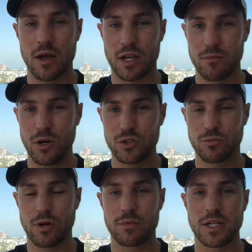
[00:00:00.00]
commercial
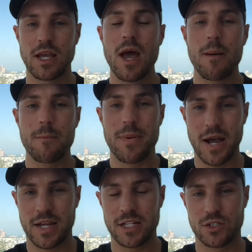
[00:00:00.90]
property
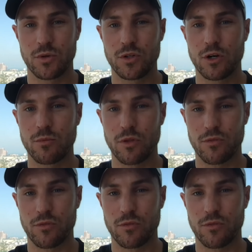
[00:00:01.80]
back into a normal